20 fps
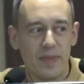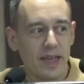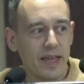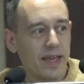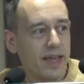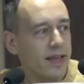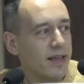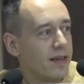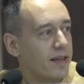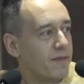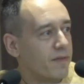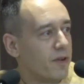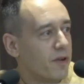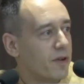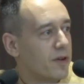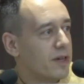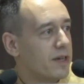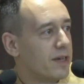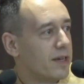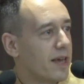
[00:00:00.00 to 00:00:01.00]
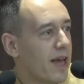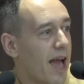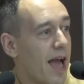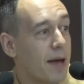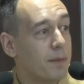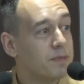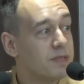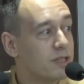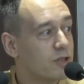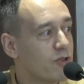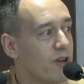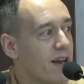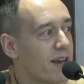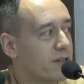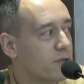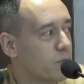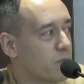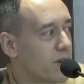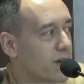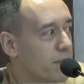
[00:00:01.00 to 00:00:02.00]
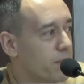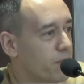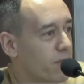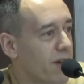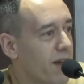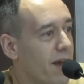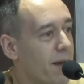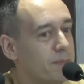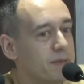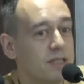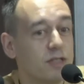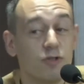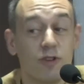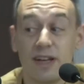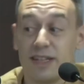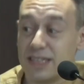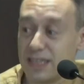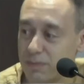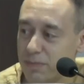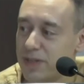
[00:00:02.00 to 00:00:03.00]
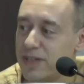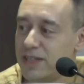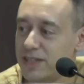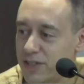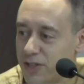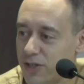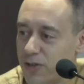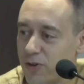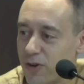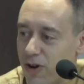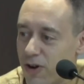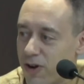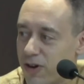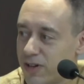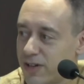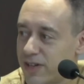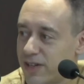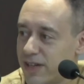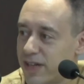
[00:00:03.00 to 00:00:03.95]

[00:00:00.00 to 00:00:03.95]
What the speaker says: in a very abstract way perhaps, transmitted to your heart,